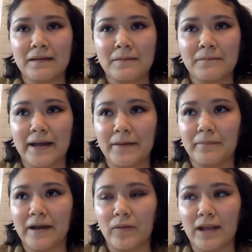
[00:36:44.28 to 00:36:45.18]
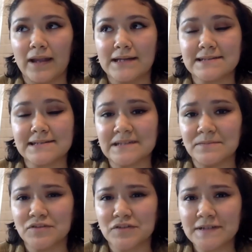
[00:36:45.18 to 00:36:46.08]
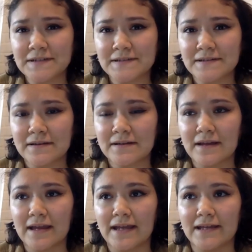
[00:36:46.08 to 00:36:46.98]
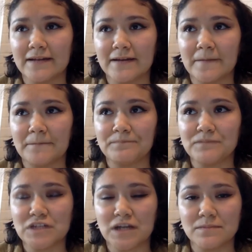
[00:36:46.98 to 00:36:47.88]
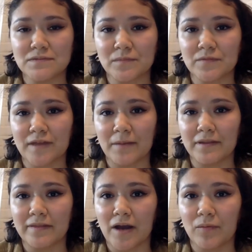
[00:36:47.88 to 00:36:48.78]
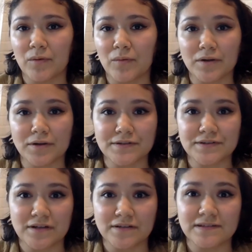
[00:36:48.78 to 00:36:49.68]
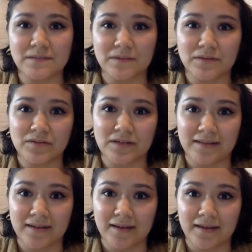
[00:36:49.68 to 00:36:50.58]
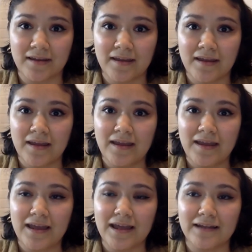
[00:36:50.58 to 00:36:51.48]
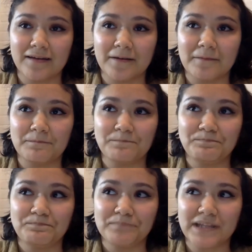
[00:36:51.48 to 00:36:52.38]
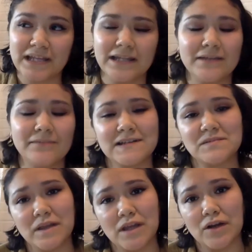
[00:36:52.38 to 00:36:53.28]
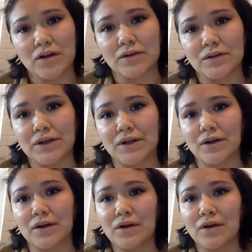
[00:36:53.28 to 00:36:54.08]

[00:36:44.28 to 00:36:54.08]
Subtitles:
my abuela is a seamstress, and she comes from a family that were workers on Cemento Grande. And in my speaking earlier,